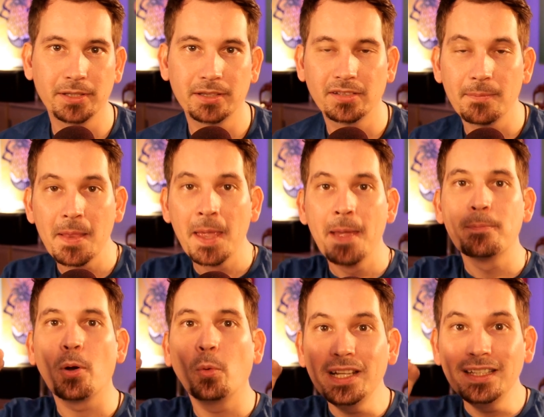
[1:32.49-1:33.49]
But
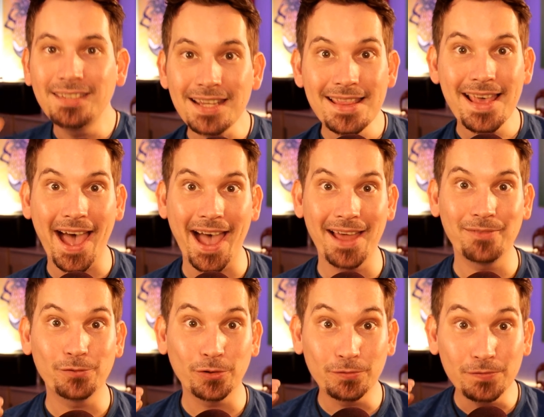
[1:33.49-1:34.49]
we did
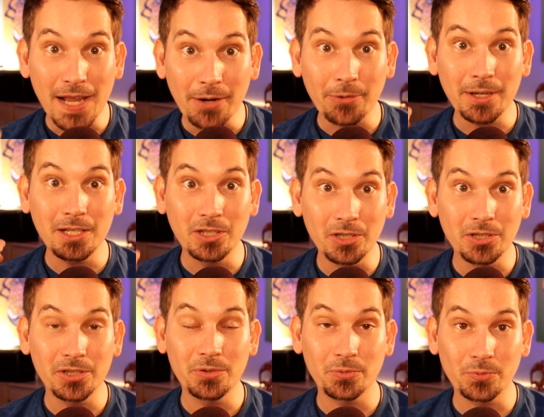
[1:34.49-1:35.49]
that for very
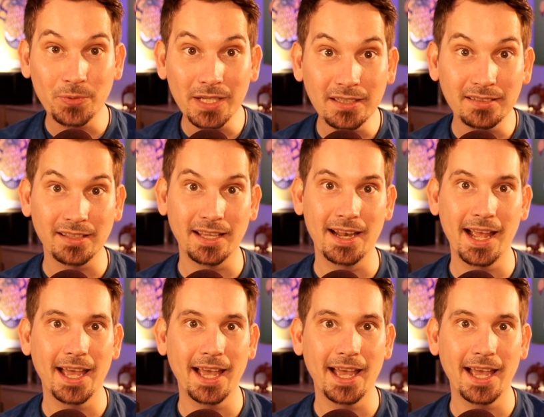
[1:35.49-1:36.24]
good reason.